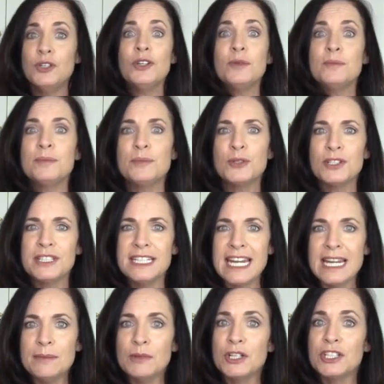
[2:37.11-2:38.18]
You can put a
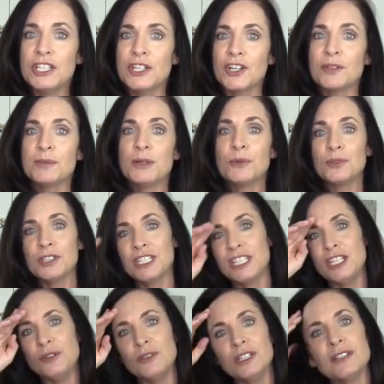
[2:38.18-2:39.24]
name on here. It'd be really
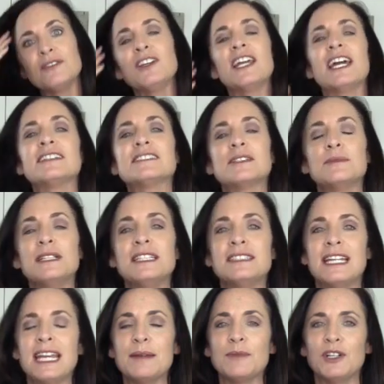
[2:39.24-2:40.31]
cute if you had somebody's
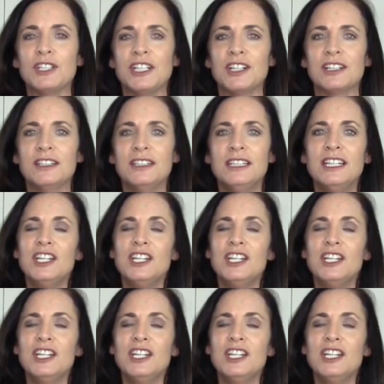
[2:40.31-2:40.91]
name on here.